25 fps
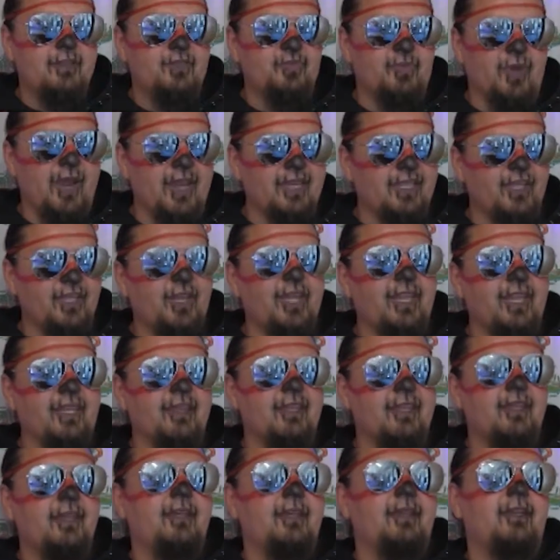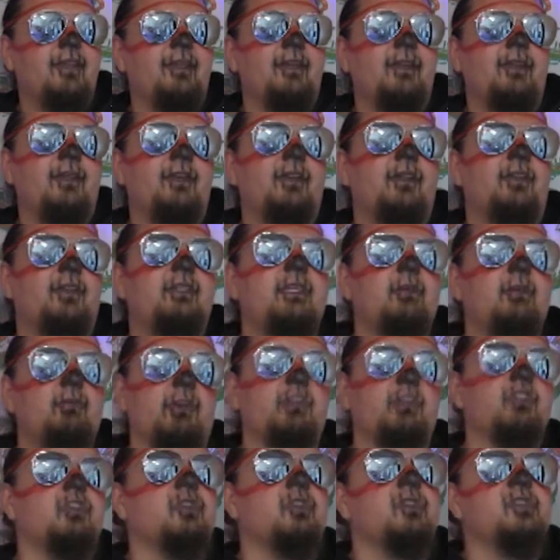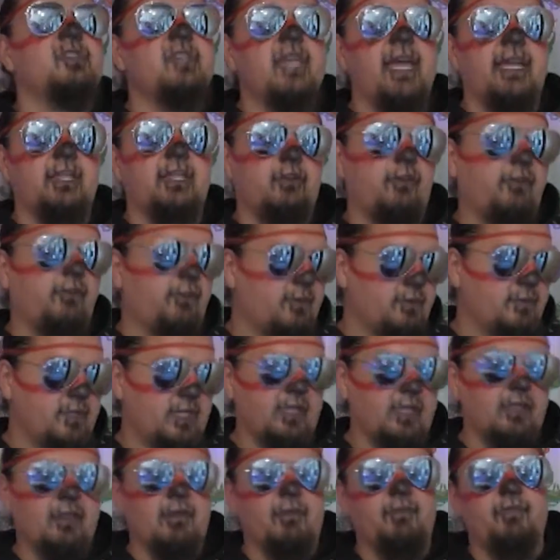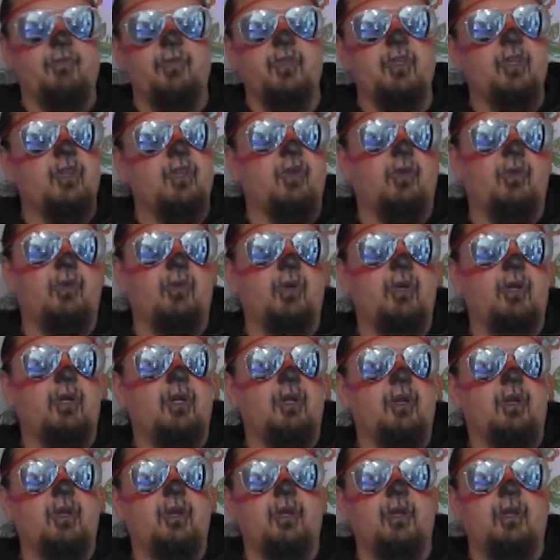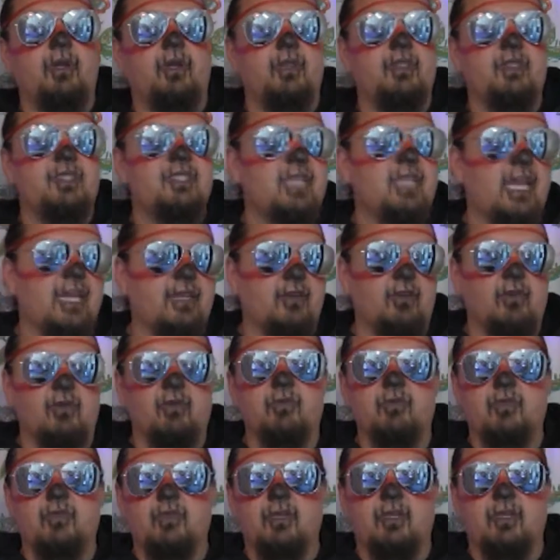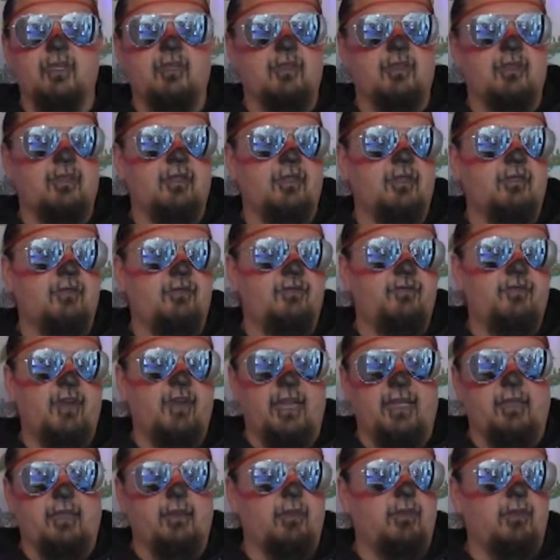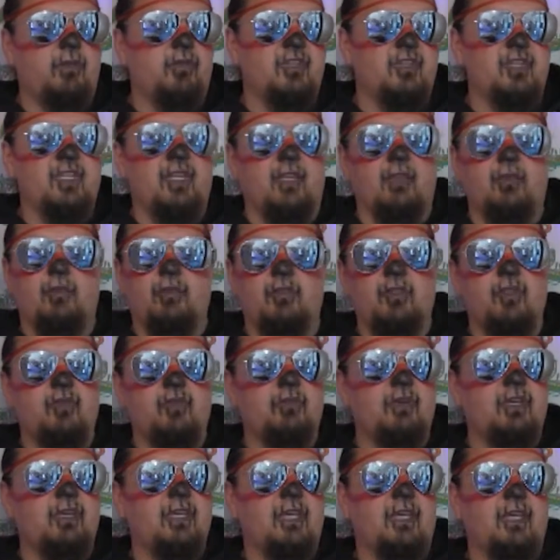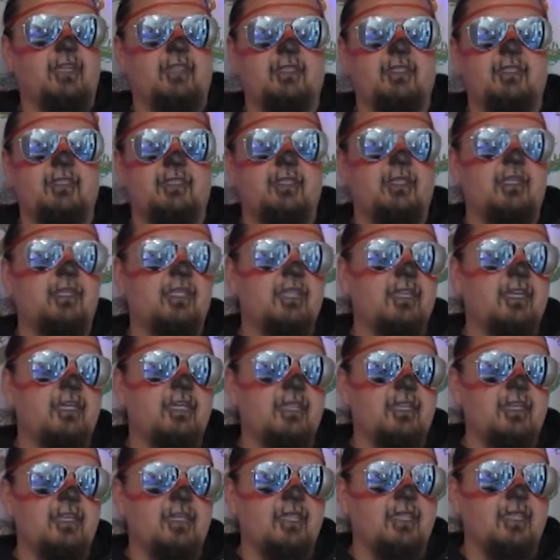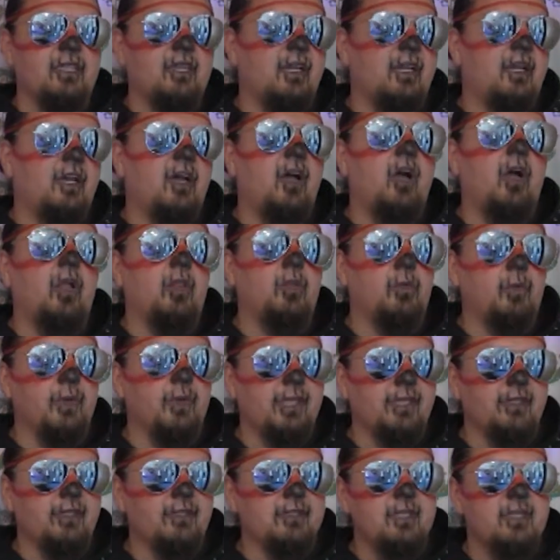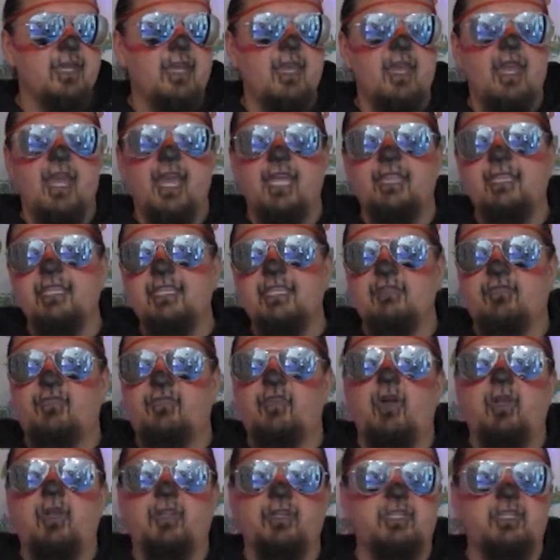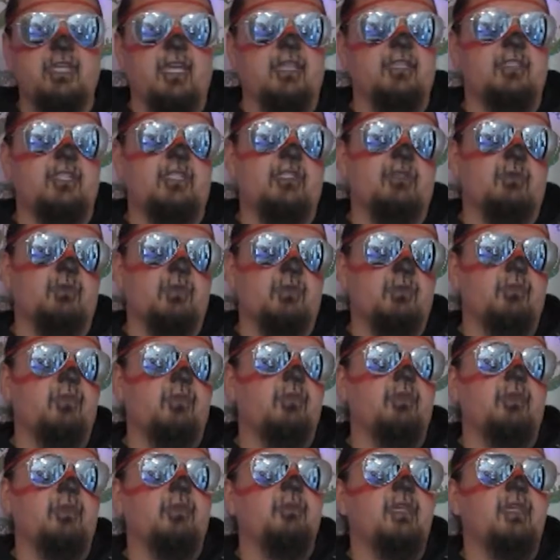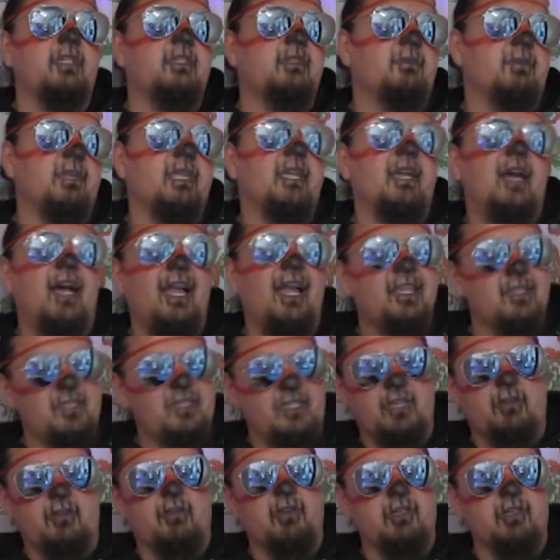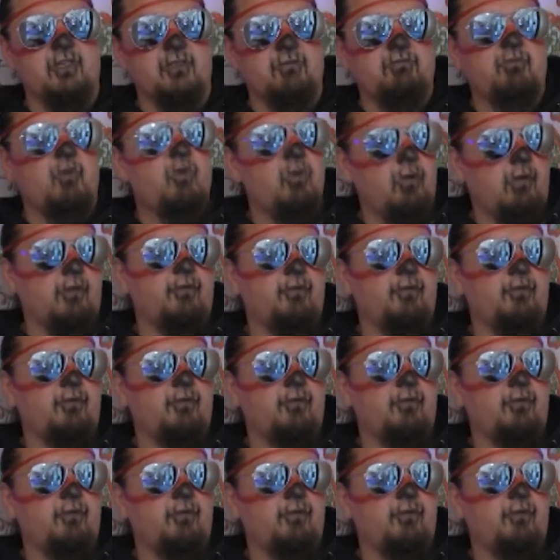Right? You get the original slasher films. You get the you know uh, Psycho, the Friday the Thirteenth. You get the uh, Halloween's. And these, for all intentions, were, were meant to be kind of serious horror